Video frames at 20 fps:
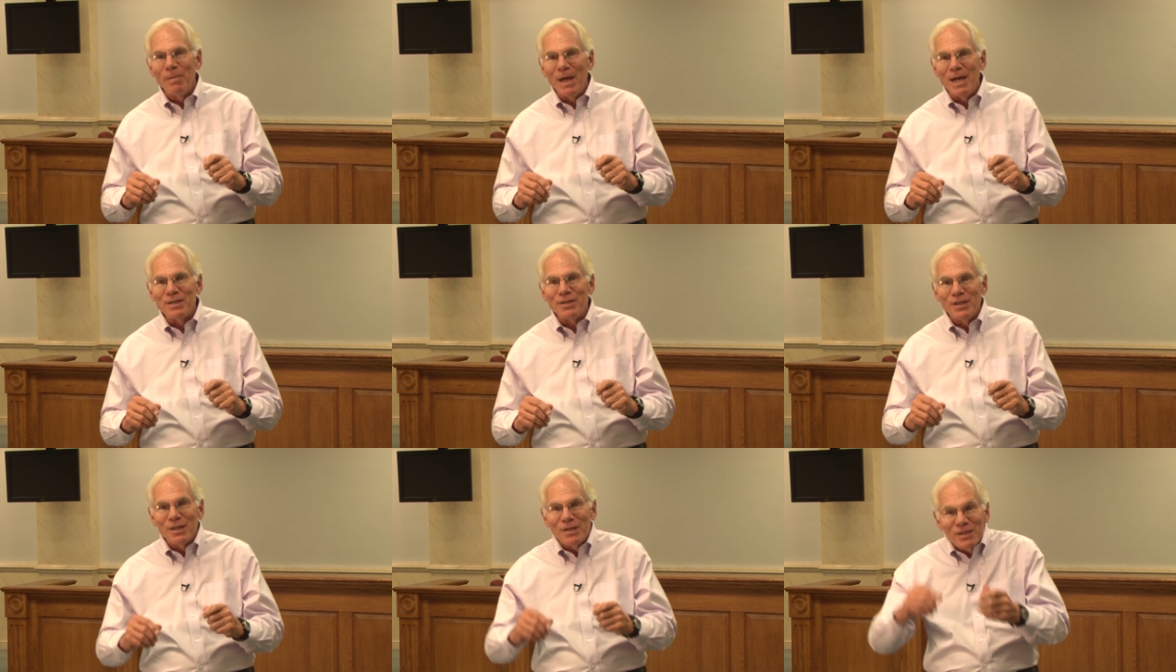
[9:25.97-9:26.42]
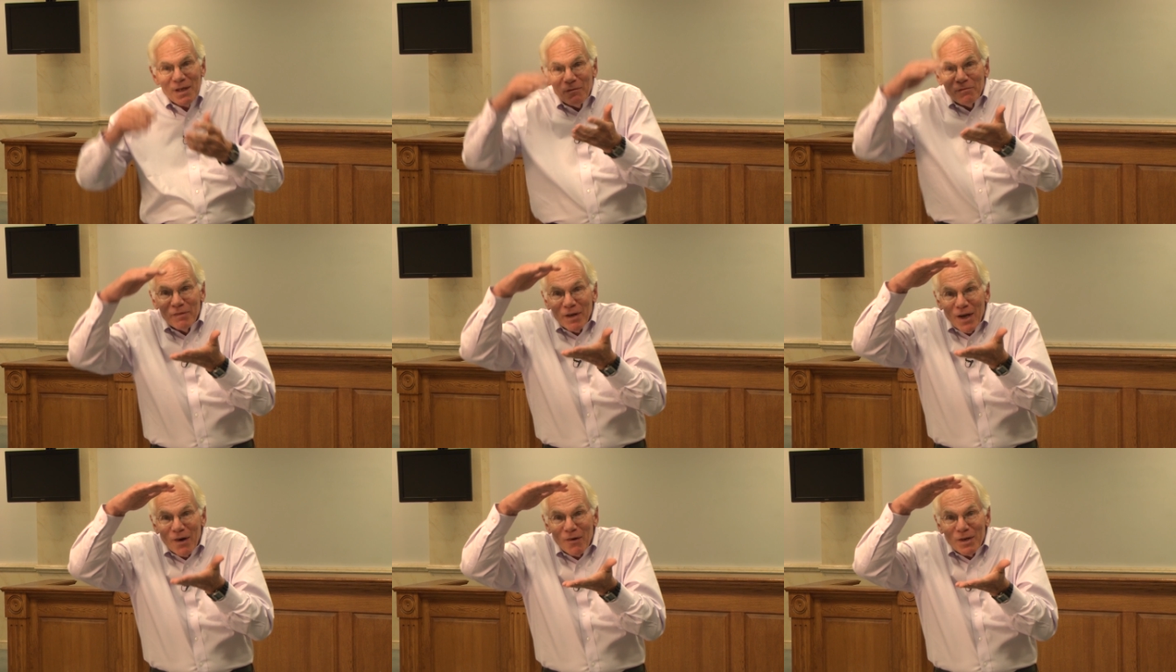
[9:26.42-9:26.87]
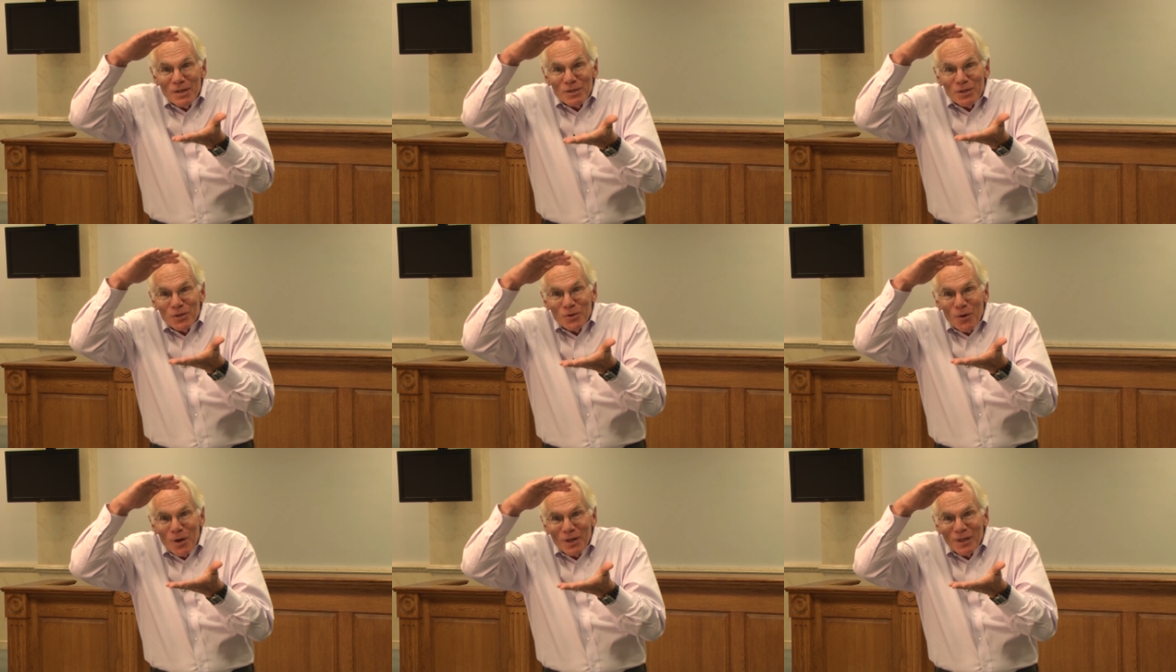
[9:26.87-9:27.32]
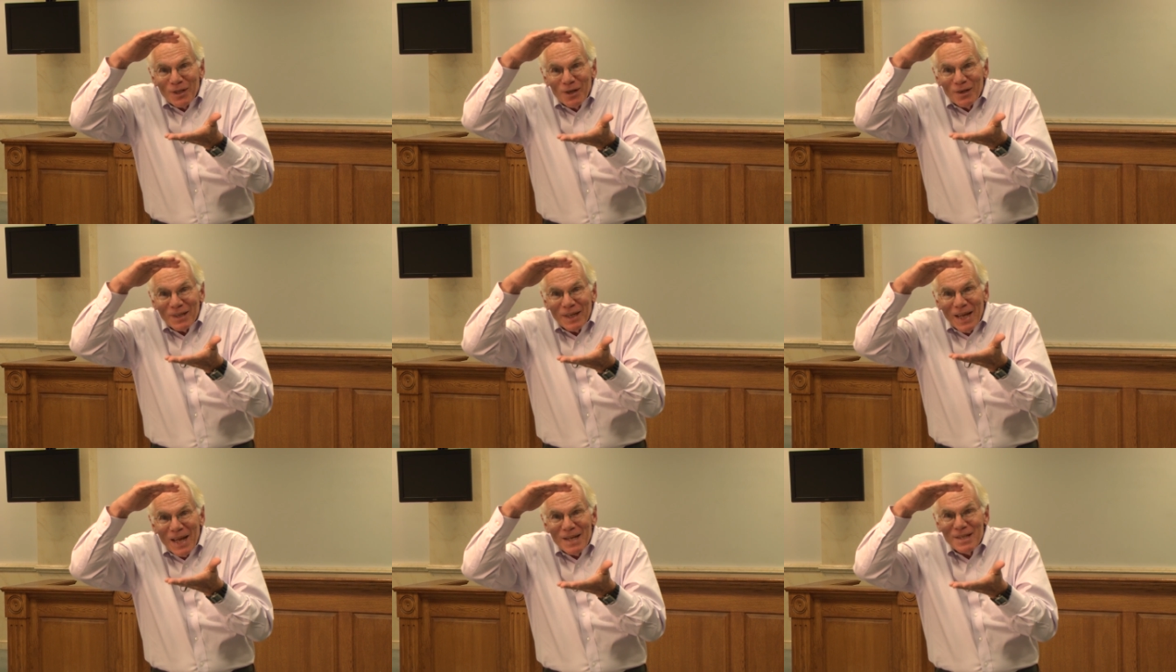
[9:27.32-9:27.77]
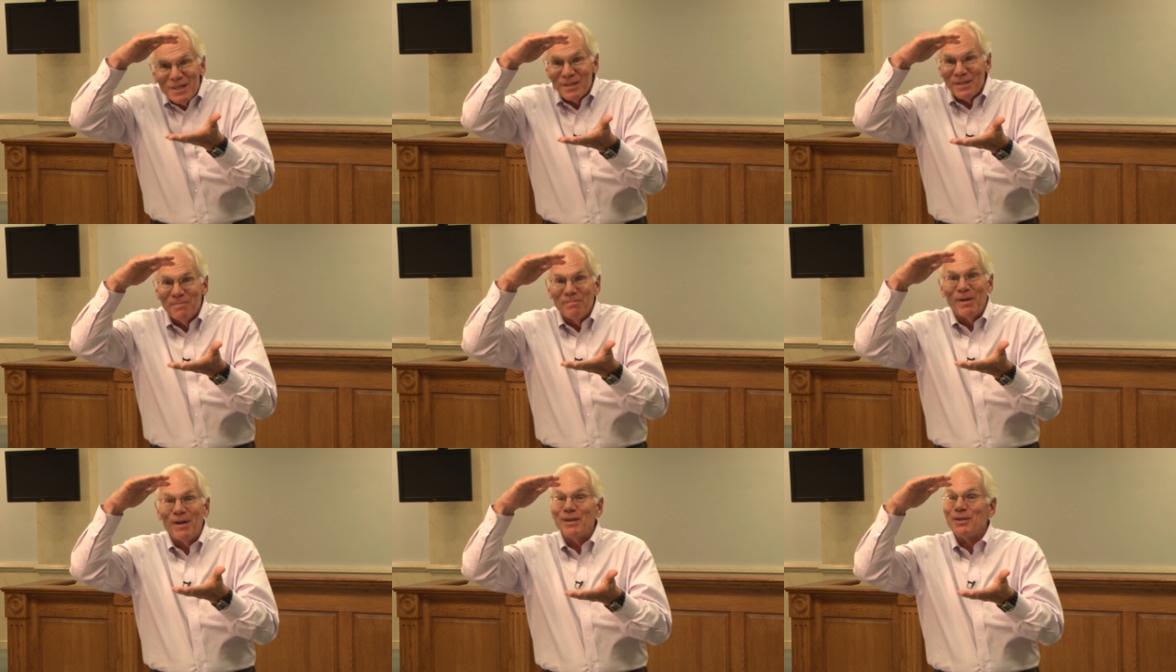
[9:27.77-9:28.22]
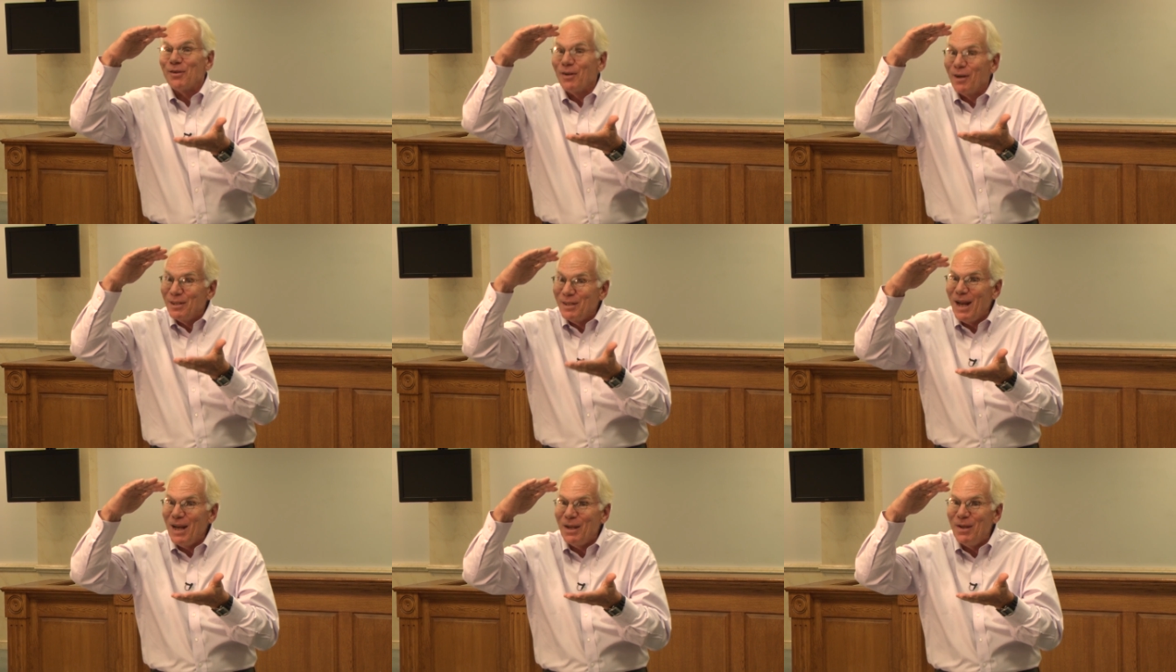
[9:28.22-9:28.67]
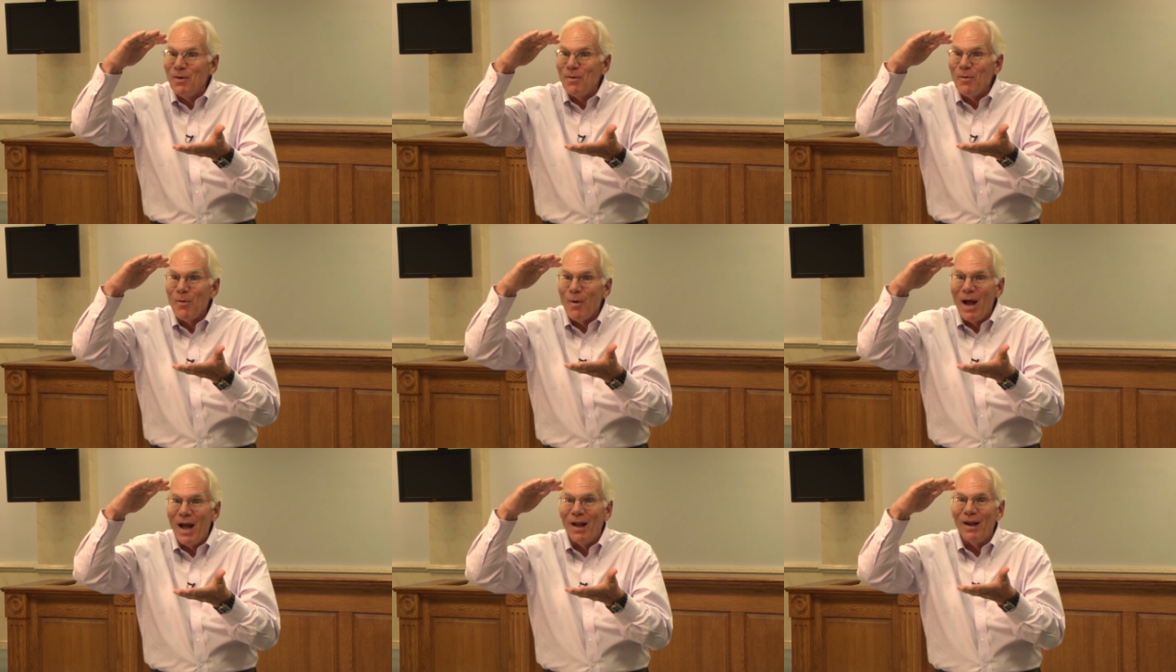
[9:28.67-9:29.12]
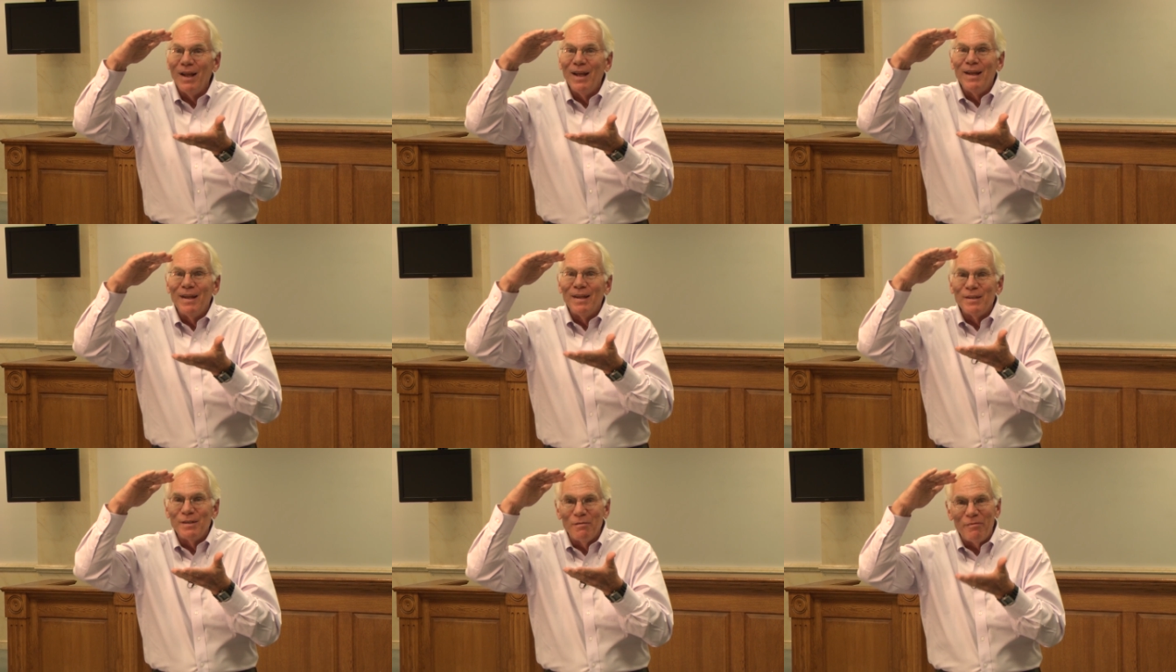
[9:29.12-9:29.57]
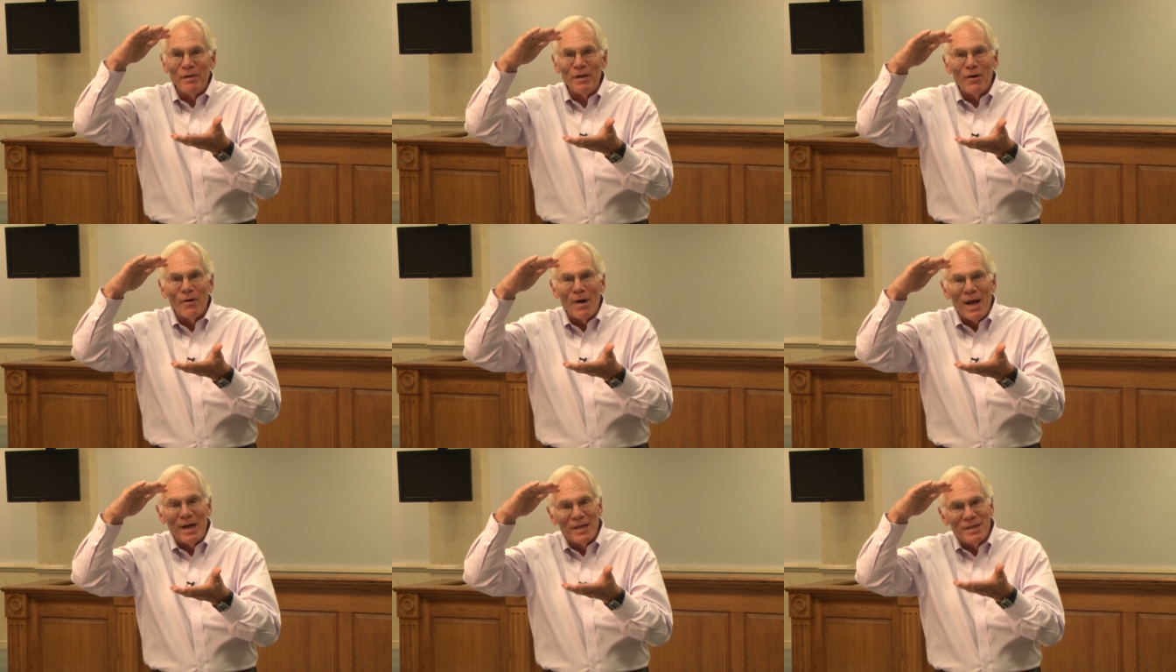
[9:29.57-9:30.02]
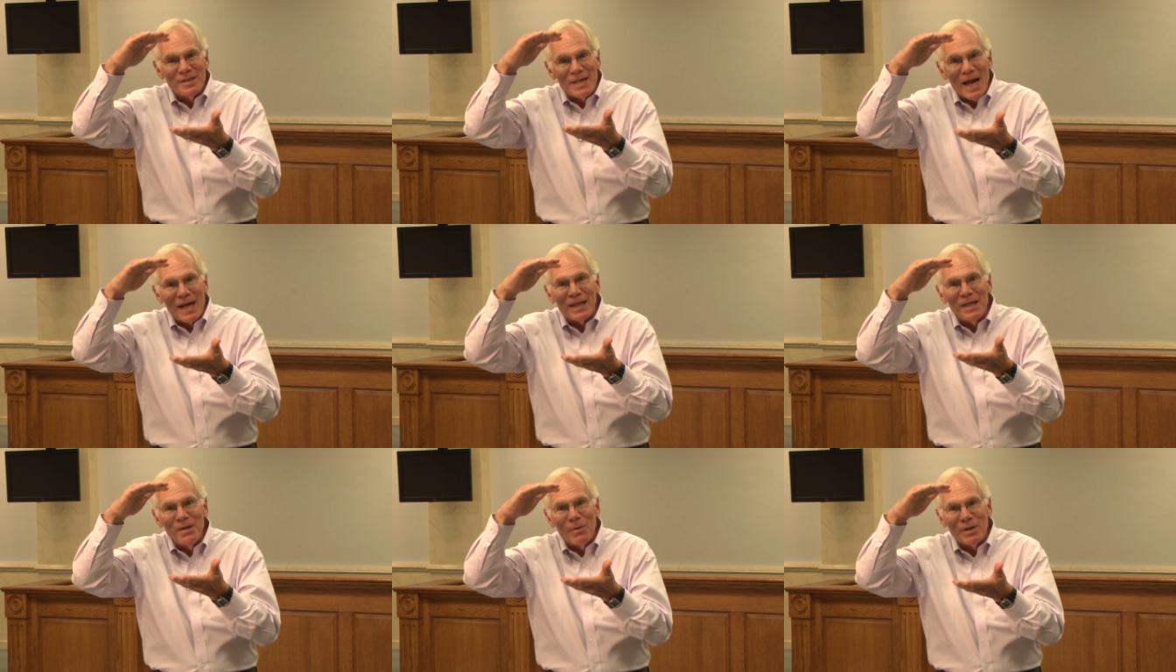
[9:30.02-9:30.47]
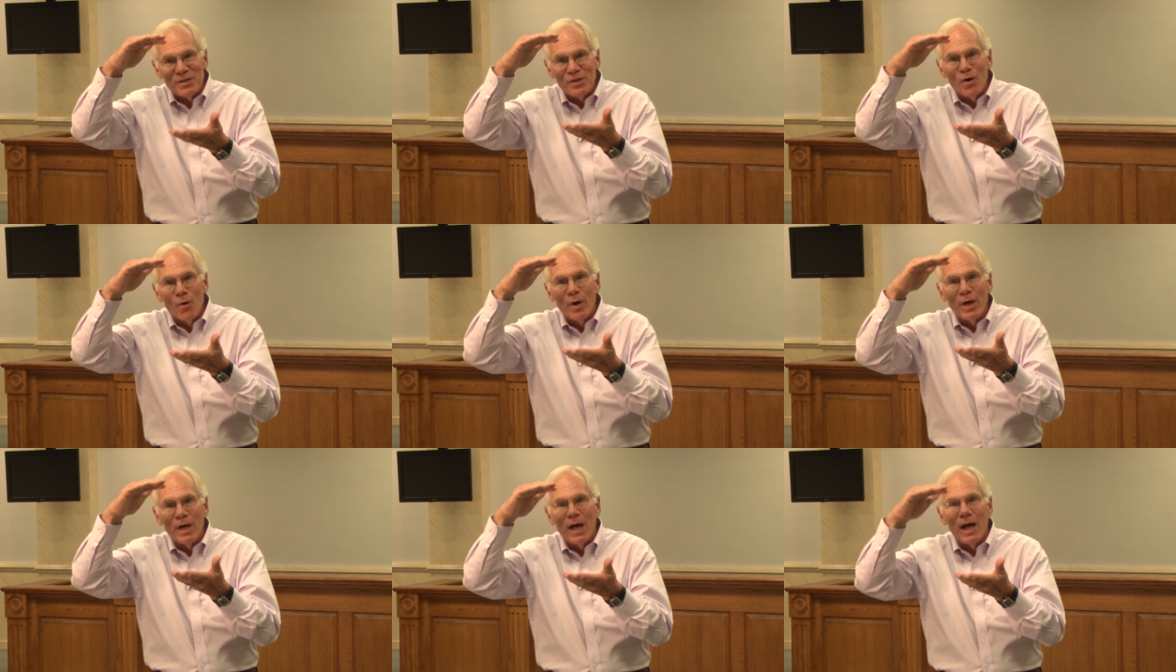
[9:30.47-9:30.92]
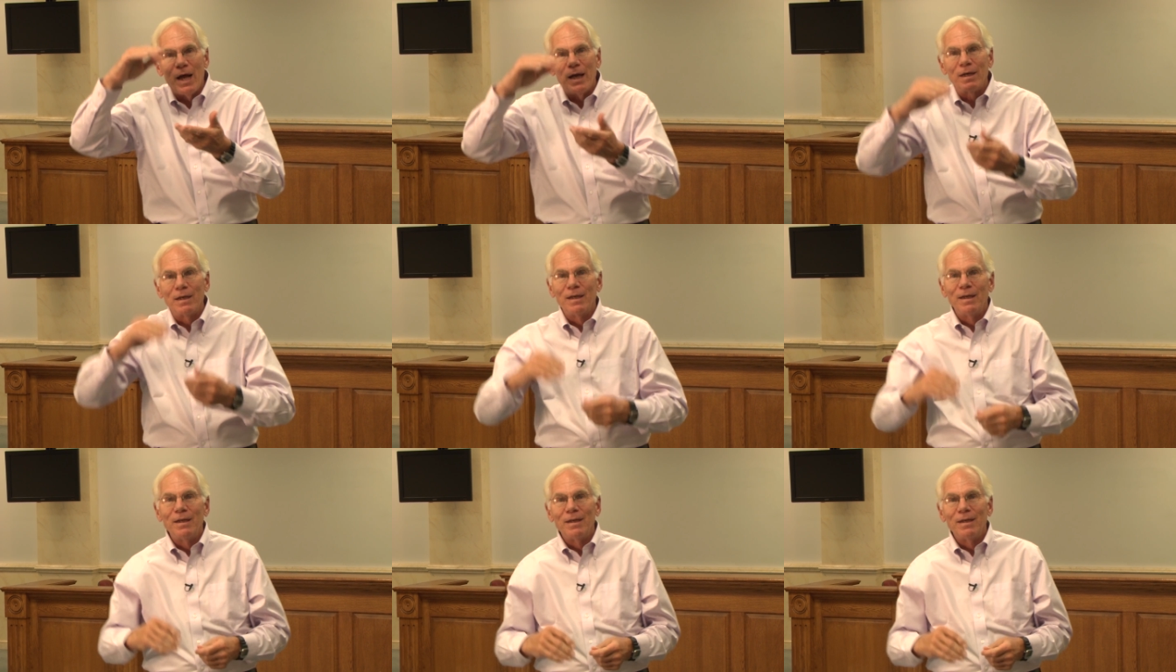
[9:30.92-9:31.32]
Basics is a very short little case, but it's going to take you a while to figure out exactly what's going on.